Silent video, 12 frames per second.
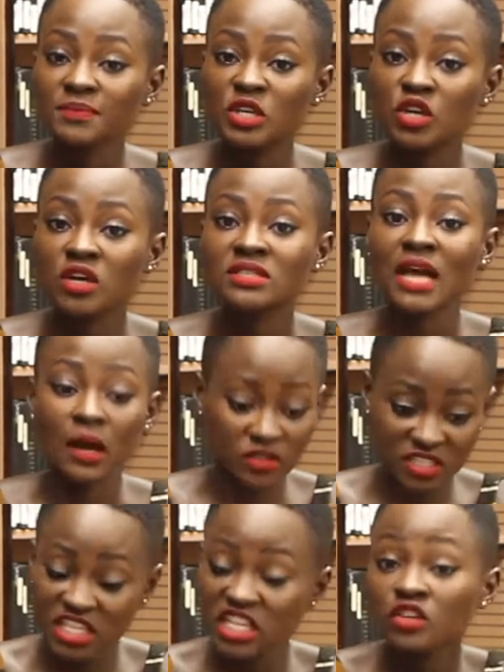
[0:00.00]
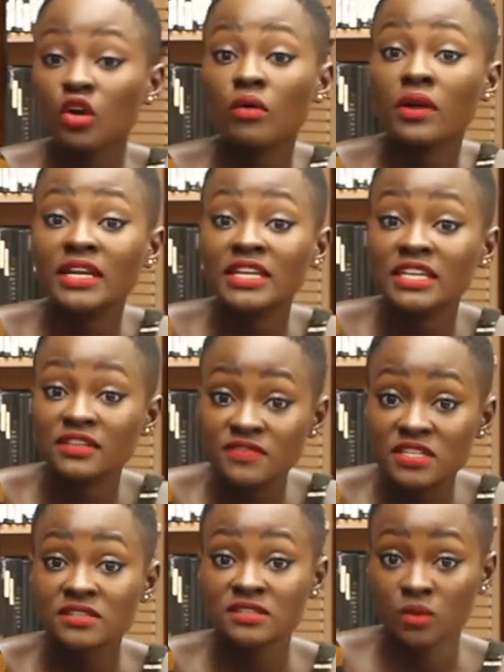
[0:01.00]
because our skin already
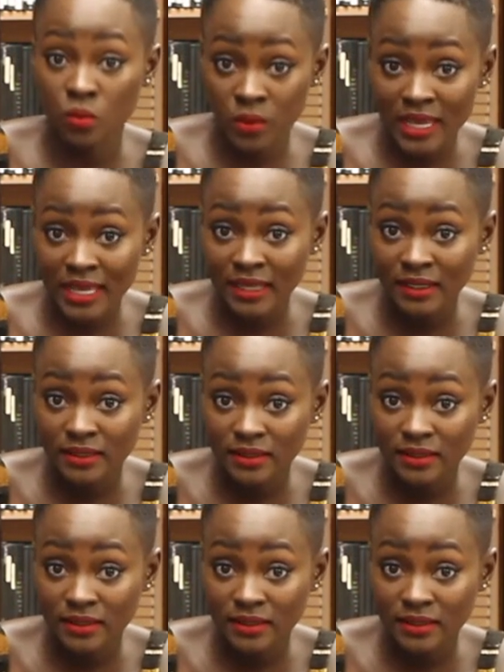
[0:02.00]
gives us away